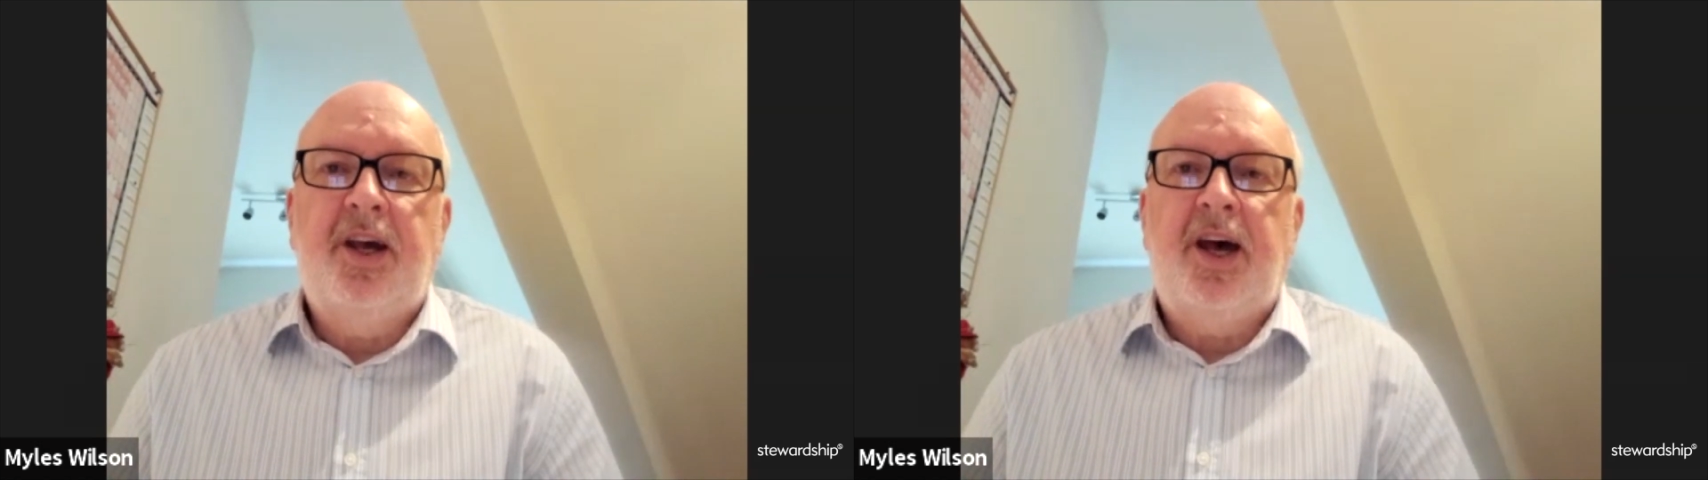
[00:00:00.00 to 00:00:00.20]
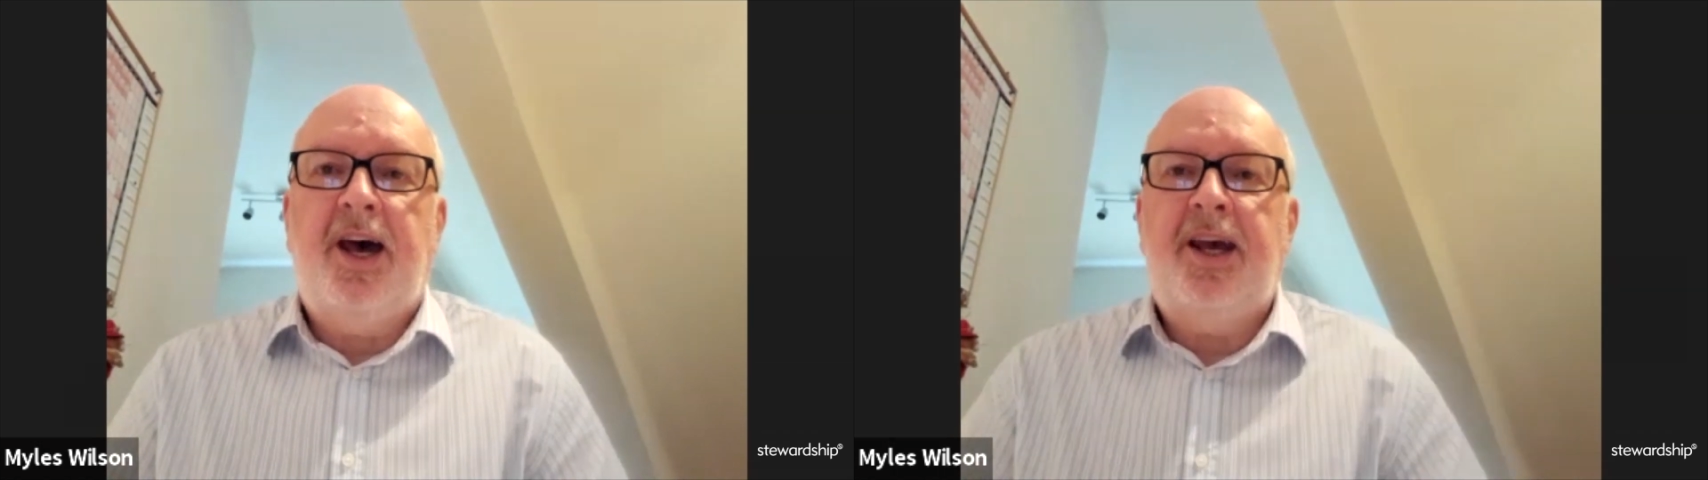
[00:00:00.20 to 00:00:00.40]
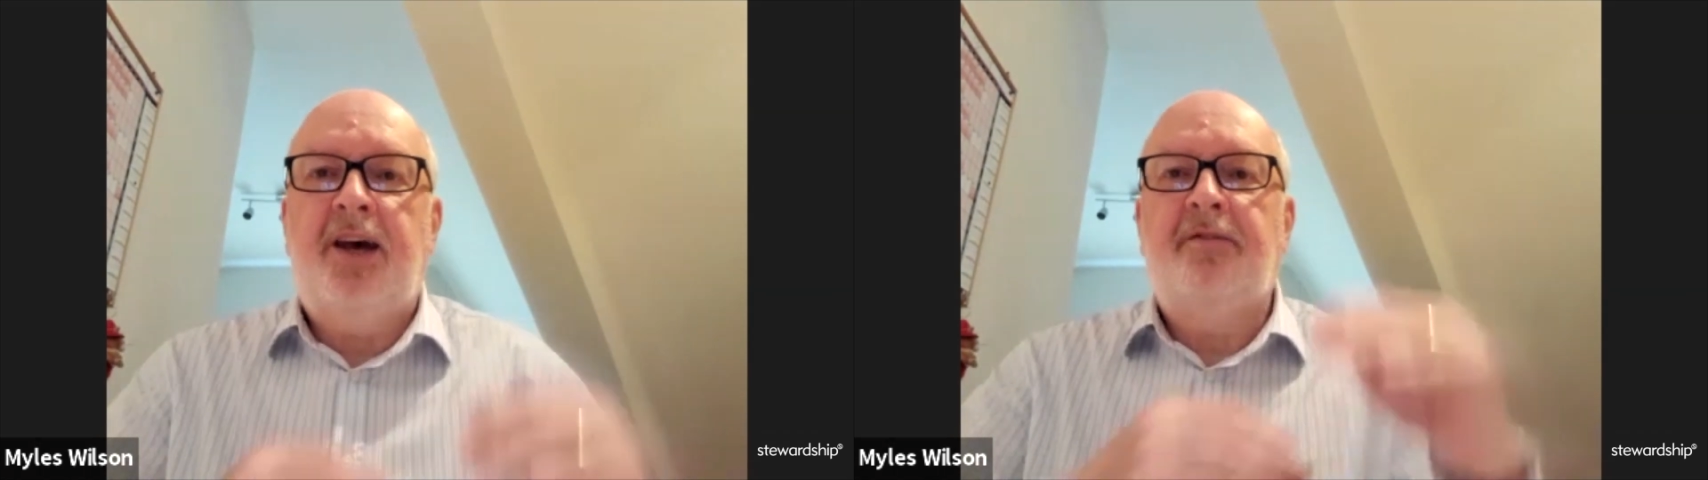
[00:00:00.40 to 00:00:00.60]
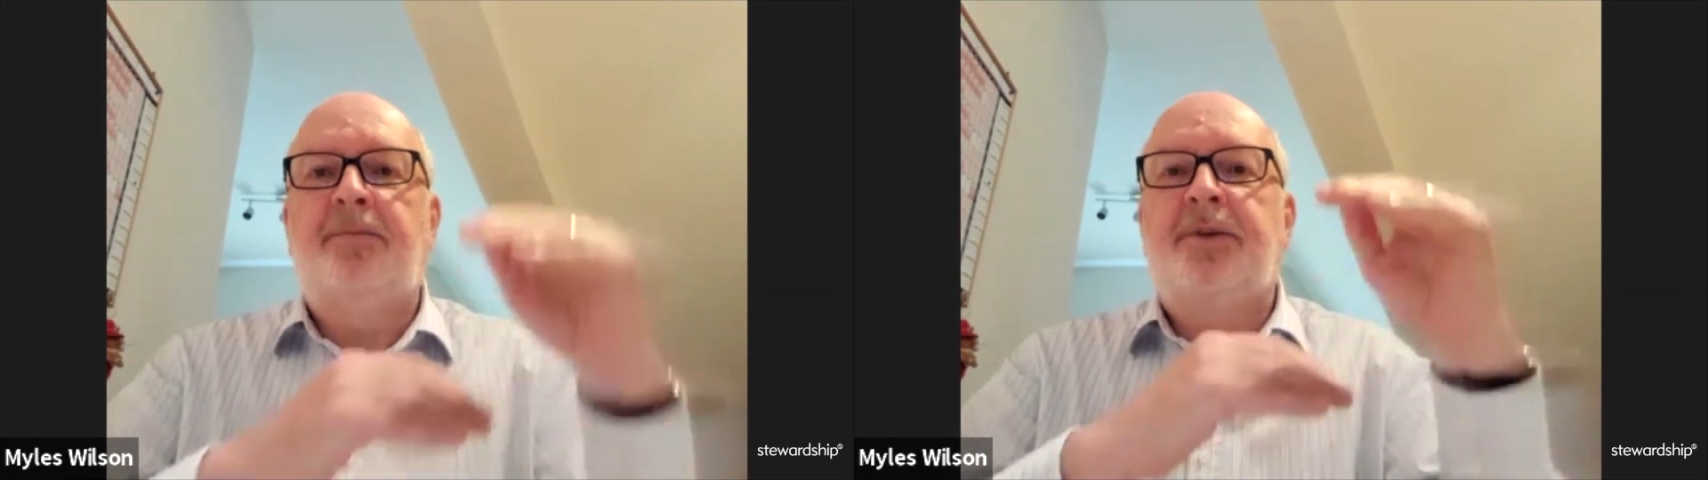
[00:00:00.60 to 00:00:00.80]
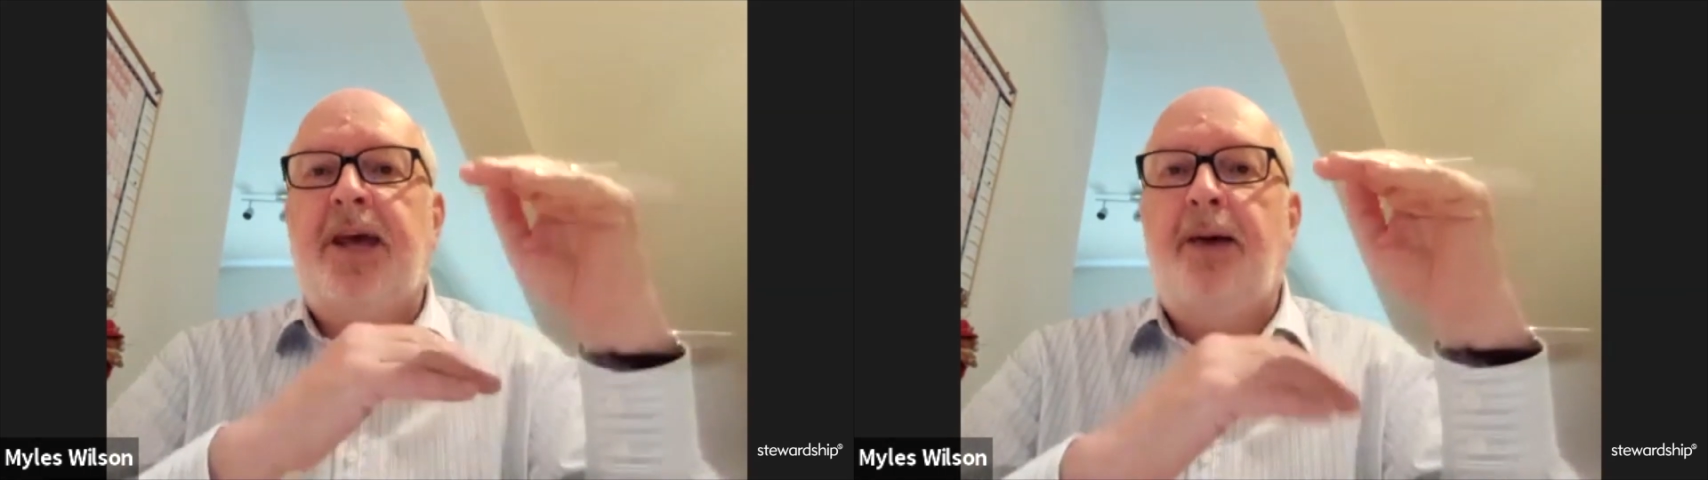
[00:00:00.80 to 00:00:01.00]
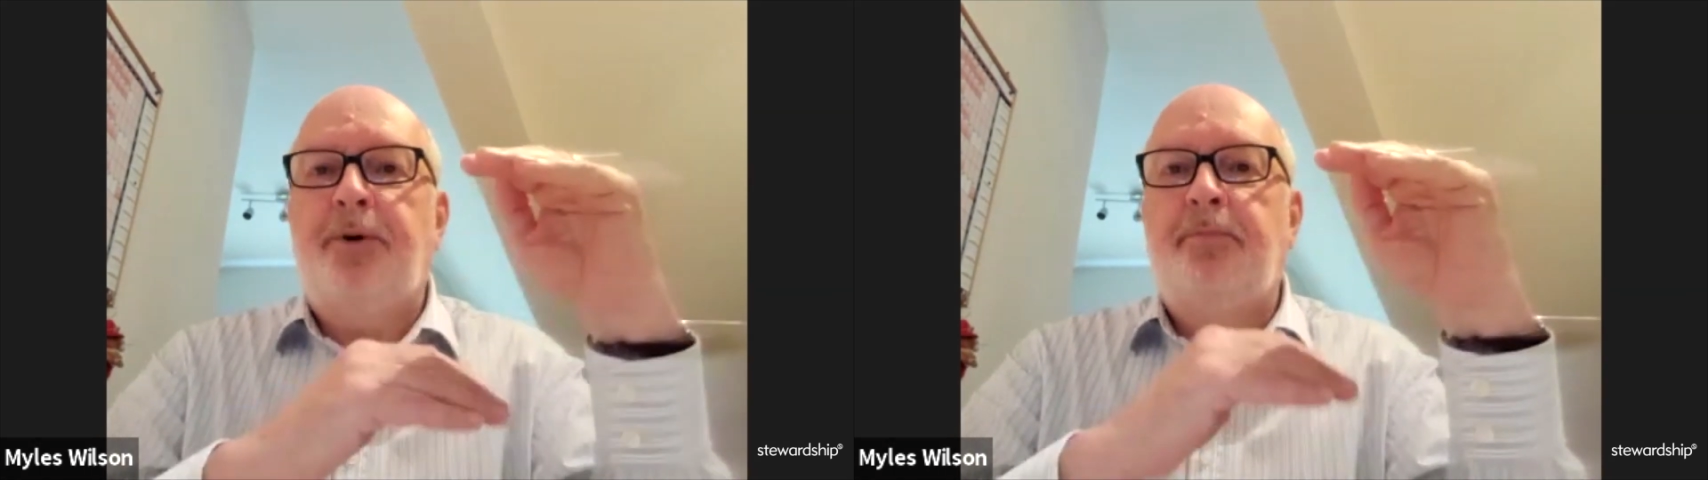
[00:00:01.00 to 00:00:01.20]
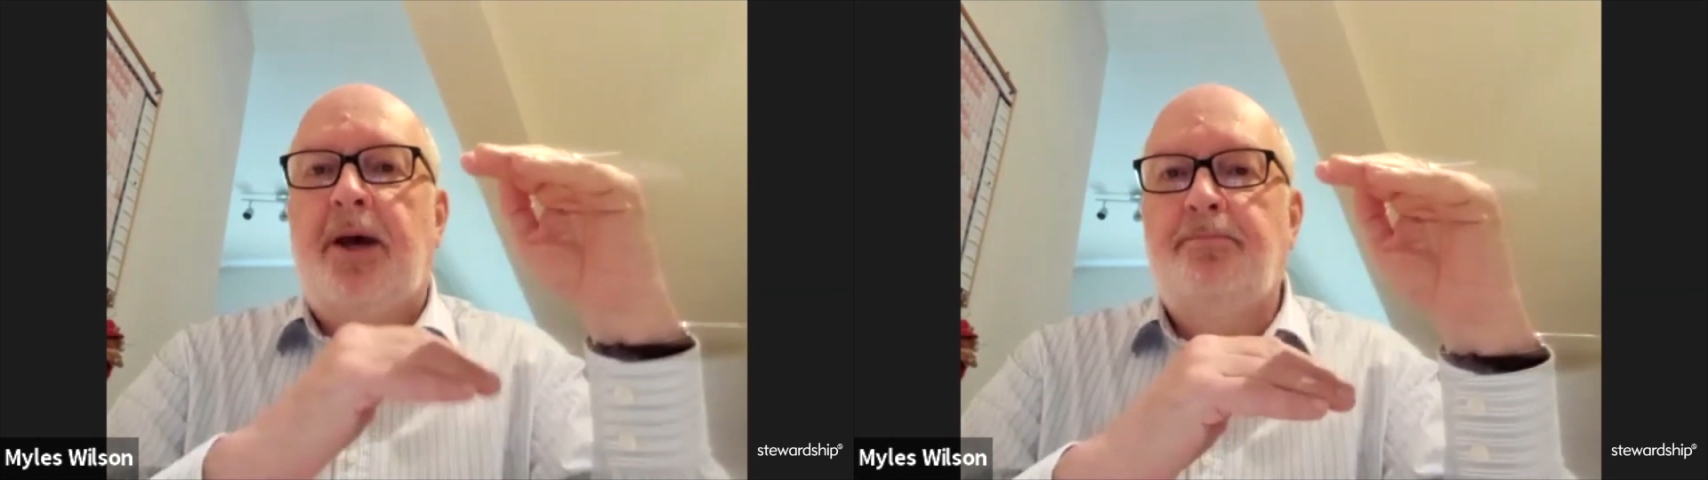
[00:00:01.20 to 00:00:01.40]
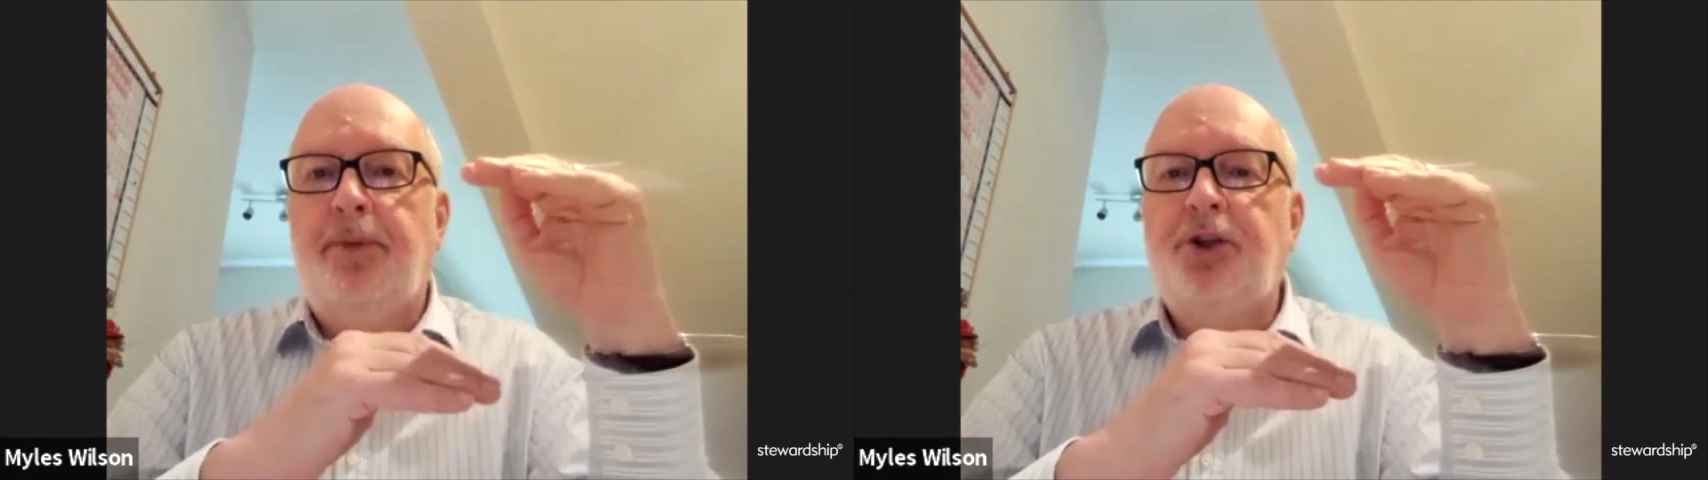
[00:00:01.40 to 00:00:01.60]
I have a gap in my
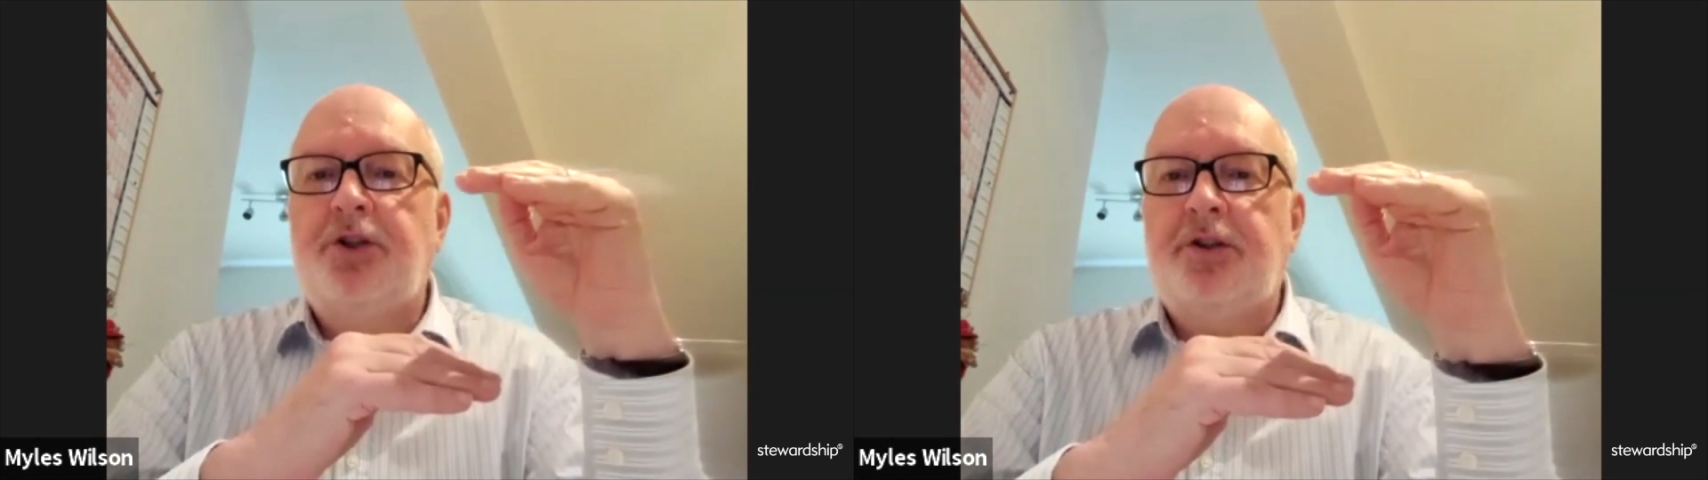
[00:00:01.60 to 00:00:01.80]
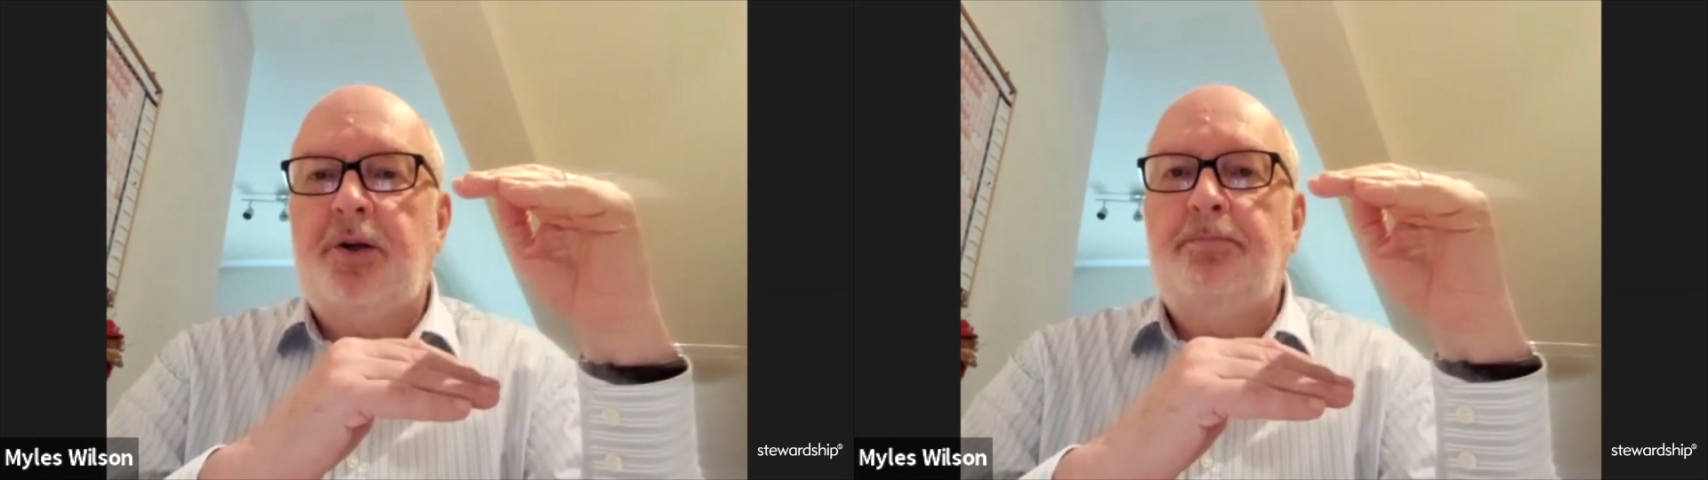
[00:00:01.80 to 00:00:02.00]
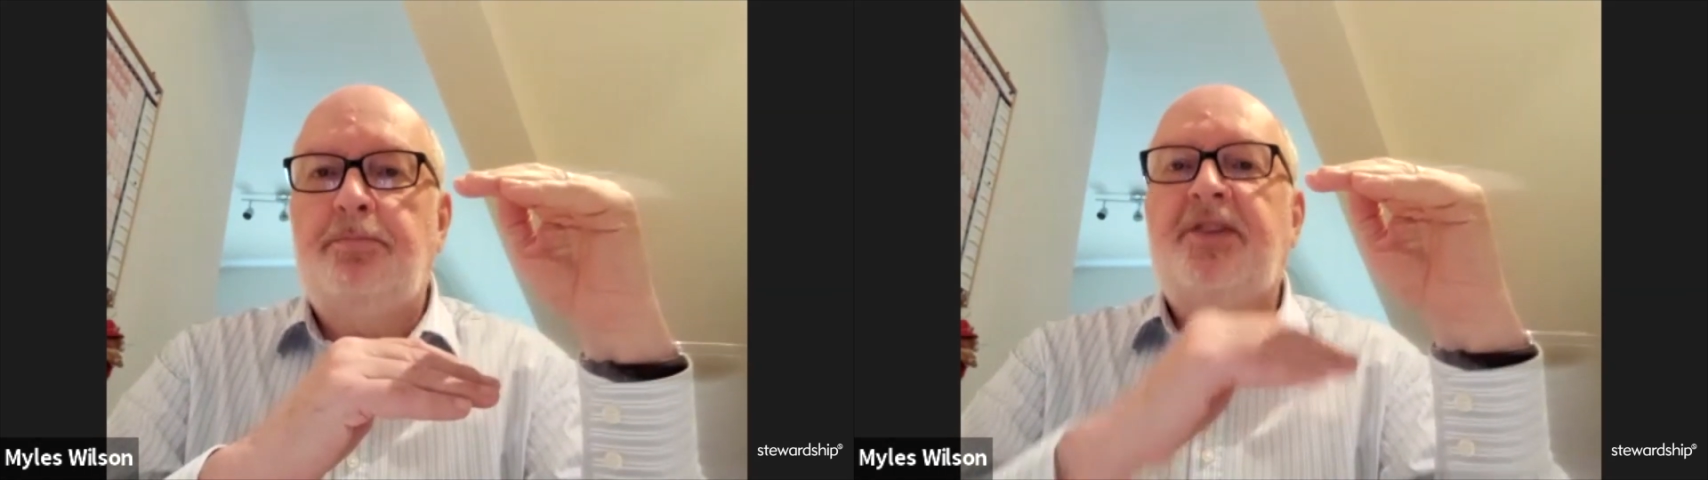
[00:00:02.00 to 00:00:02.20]
budget, please